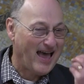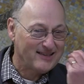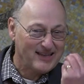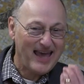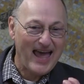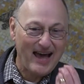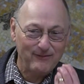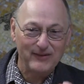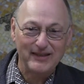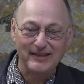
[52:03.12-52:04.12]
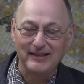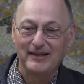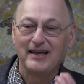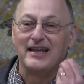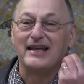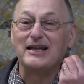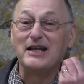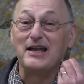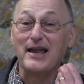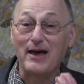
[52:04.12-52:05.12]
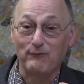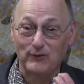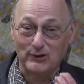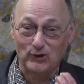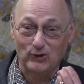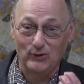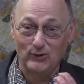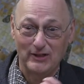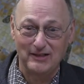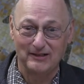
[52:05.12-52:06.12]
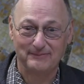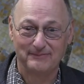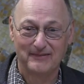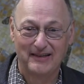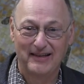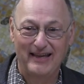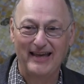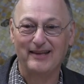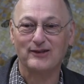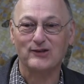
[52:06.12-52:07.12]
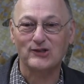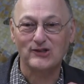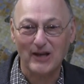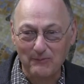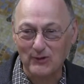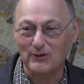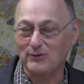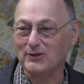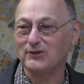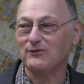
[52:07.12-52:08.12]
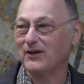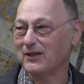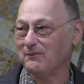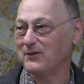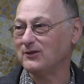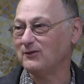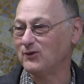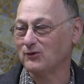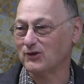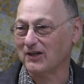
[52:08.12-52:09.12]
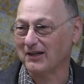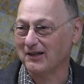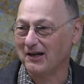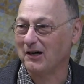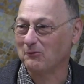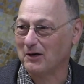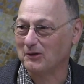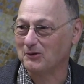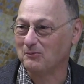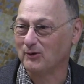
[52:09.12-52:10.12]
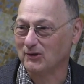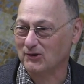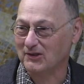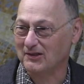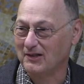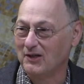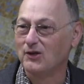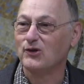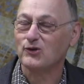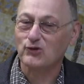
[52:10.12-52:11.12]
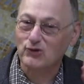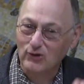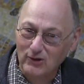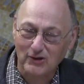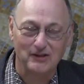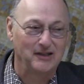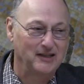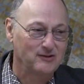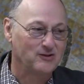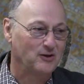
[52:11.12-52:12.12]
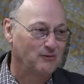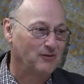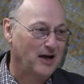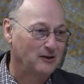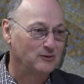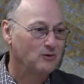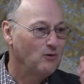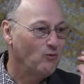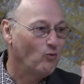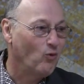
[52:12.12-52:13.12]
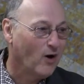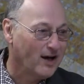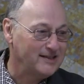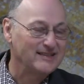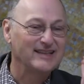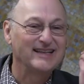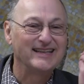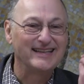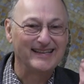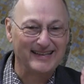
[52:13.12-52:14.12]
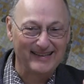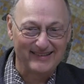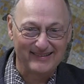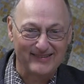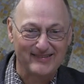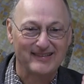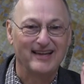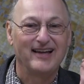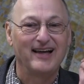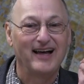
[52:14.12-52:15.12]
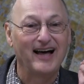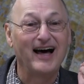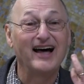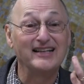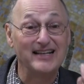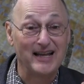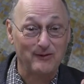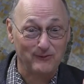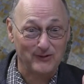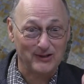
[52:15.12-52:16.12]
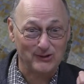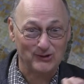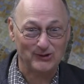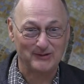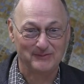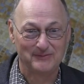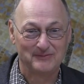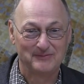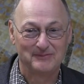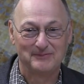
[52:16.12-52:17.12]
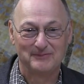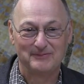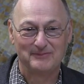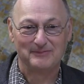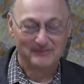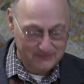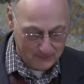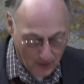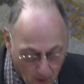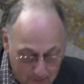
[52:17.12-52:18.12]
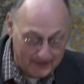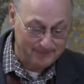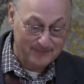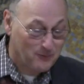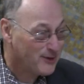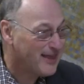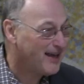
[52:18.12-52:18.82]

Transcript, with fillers: as having nefesh. And the subsequent development of around abortion circulates around what is a nefesh. Mm -hmm. Okay, with